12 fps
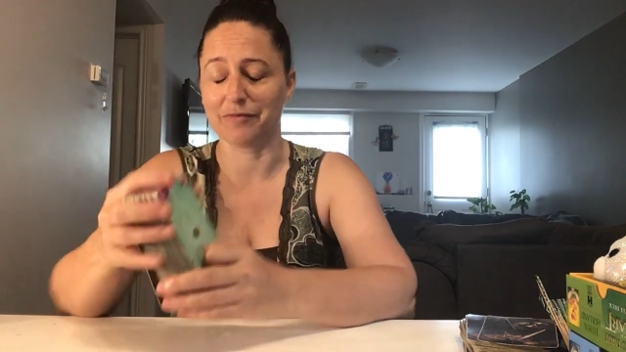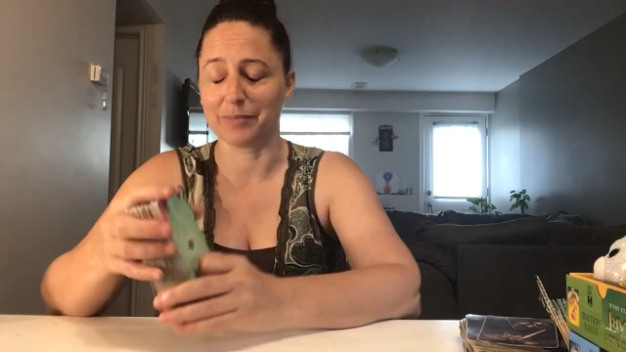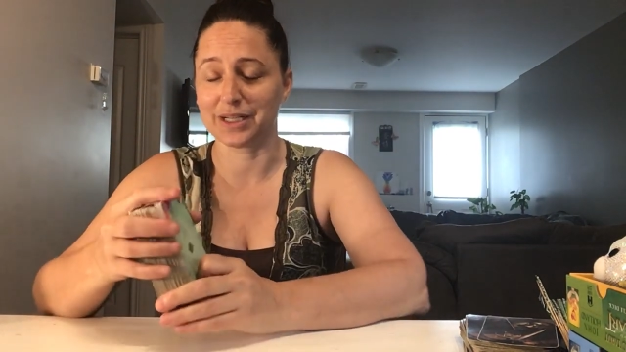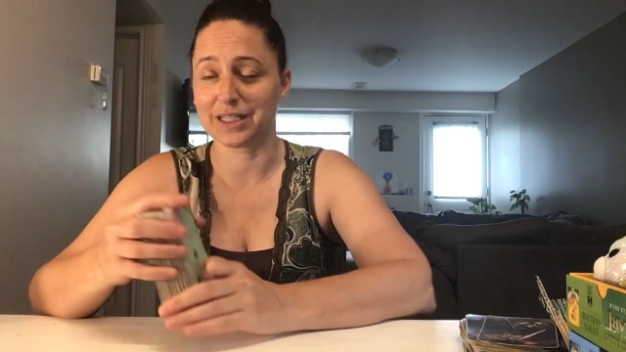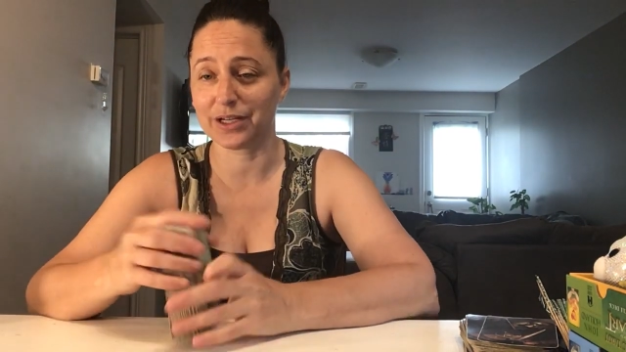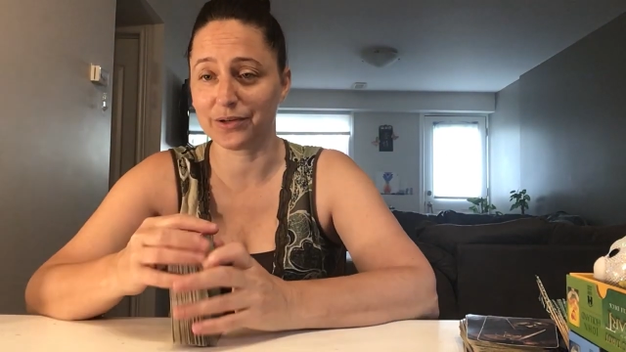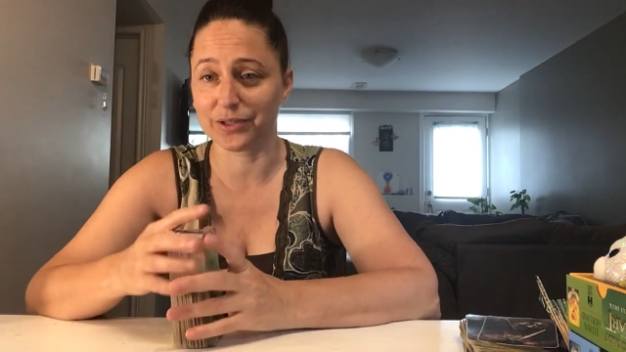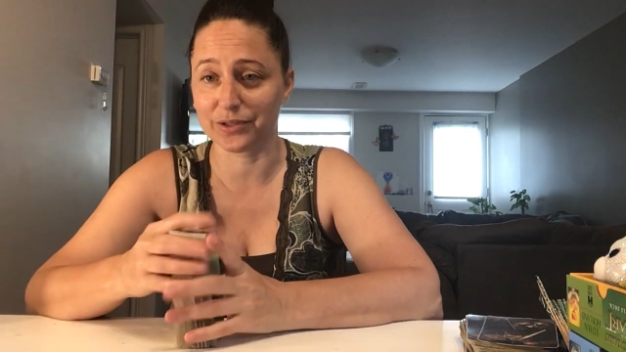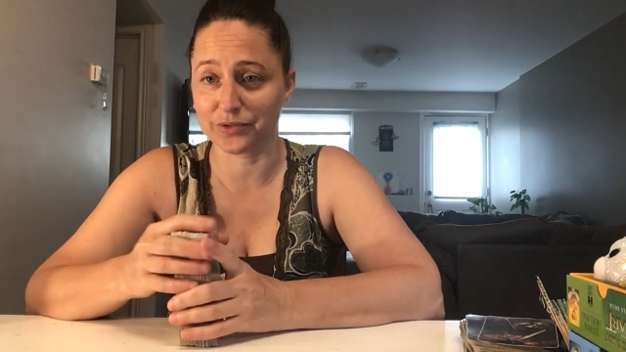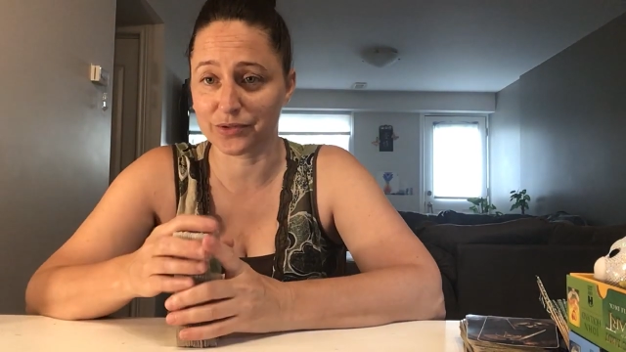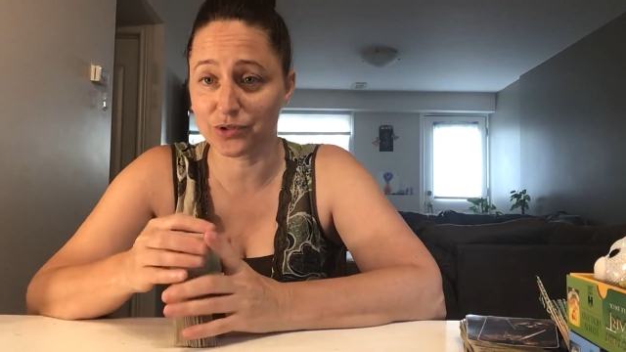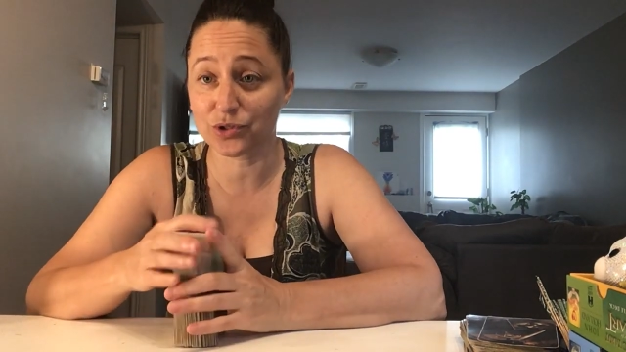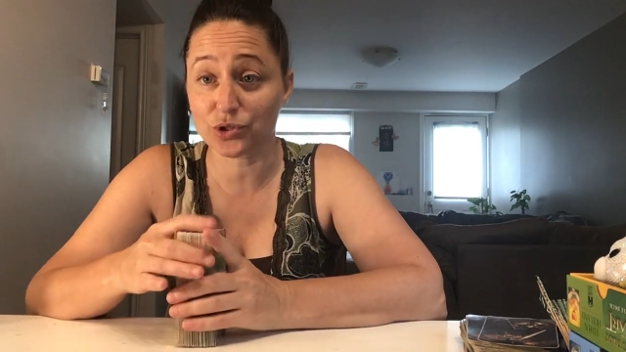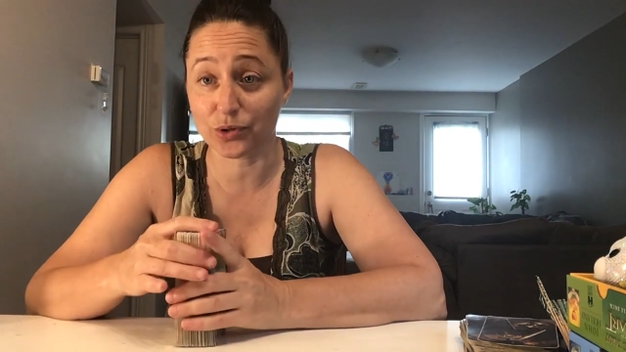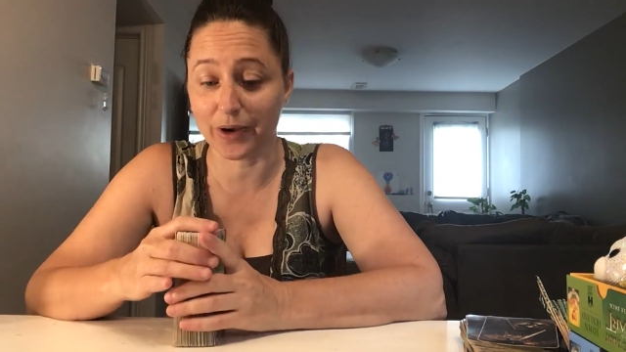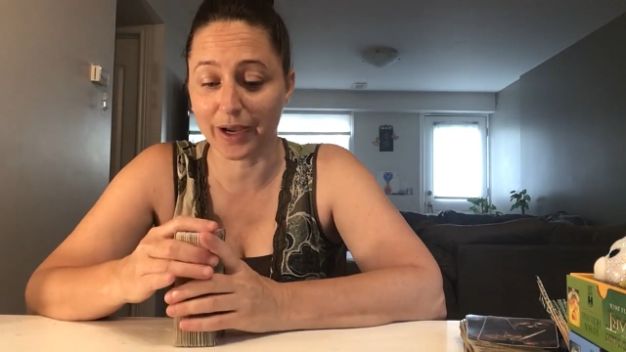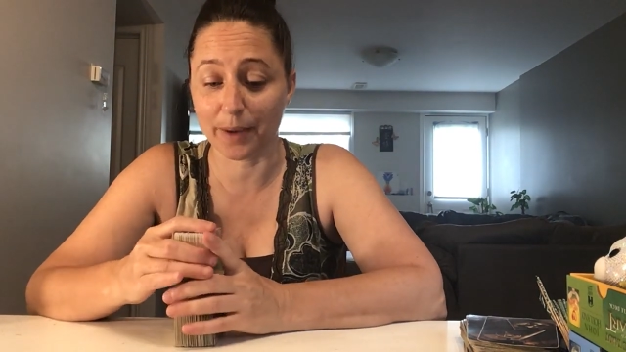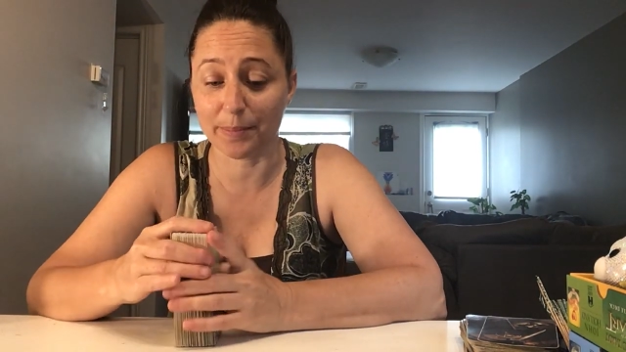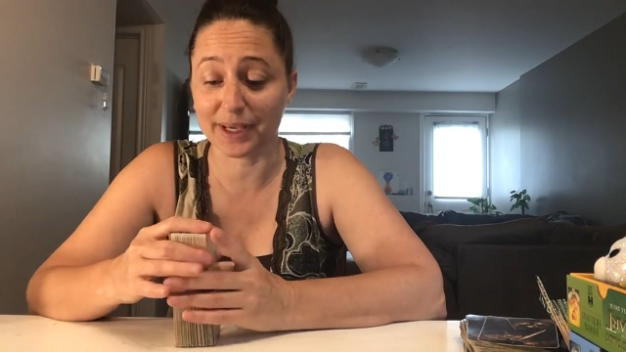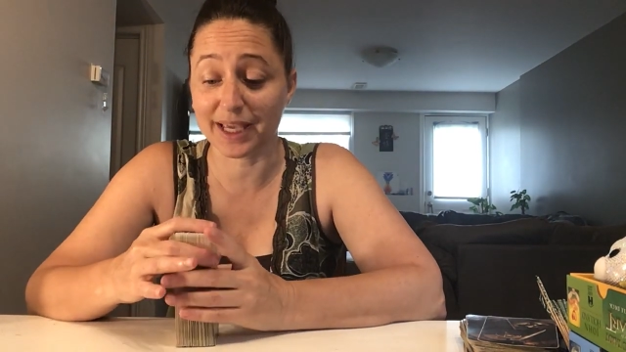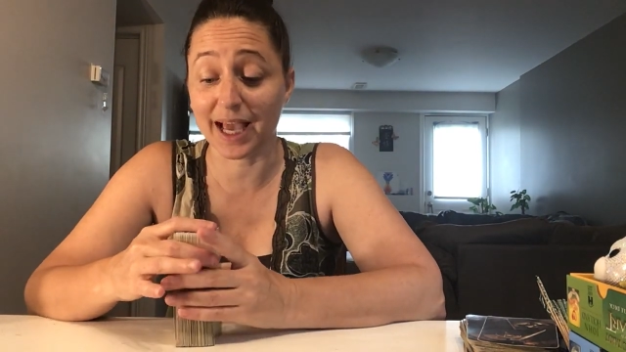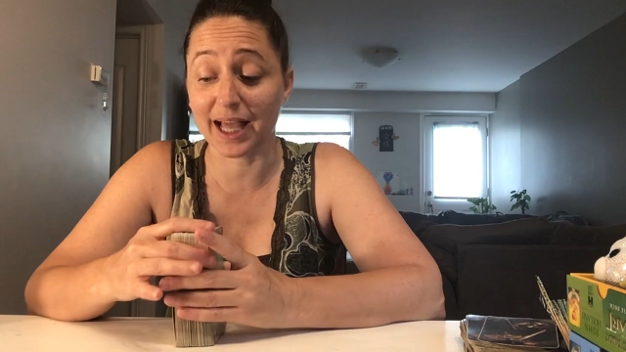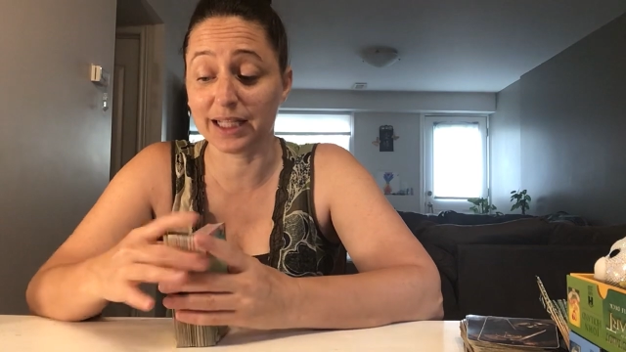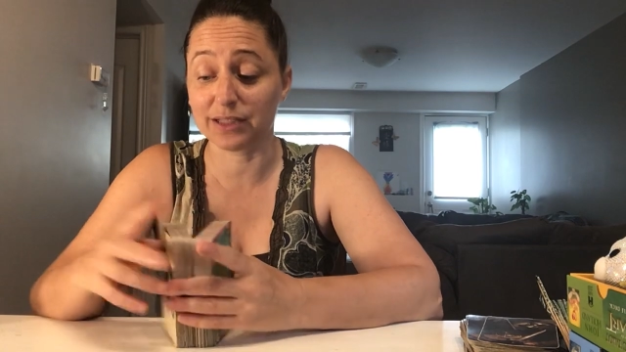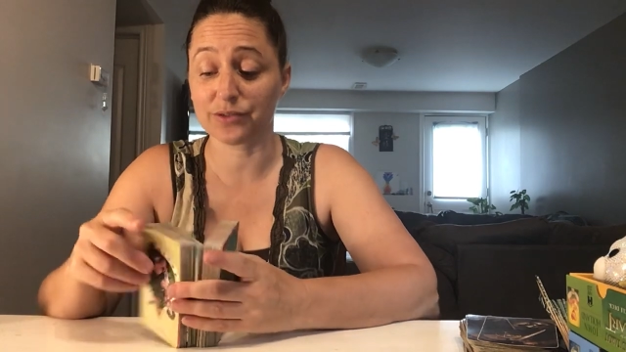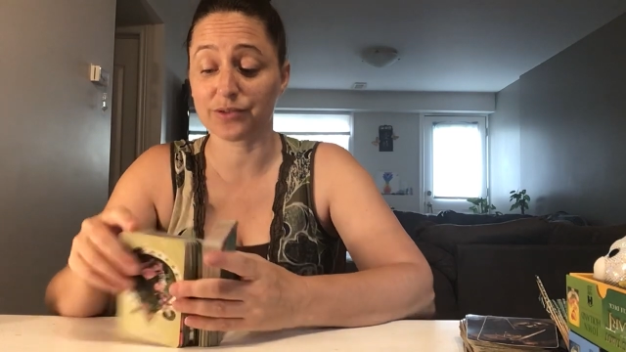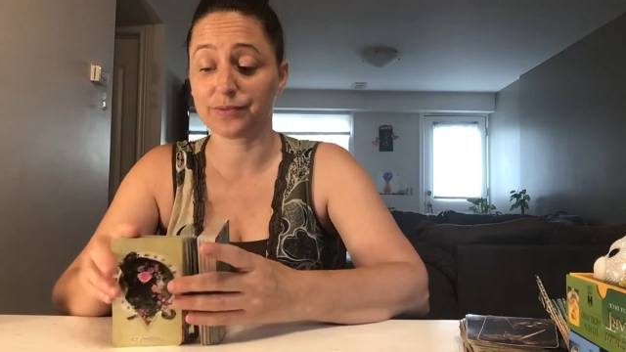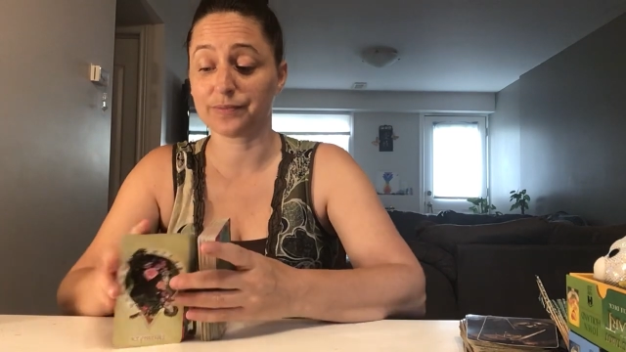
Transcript: Materials is showing up again.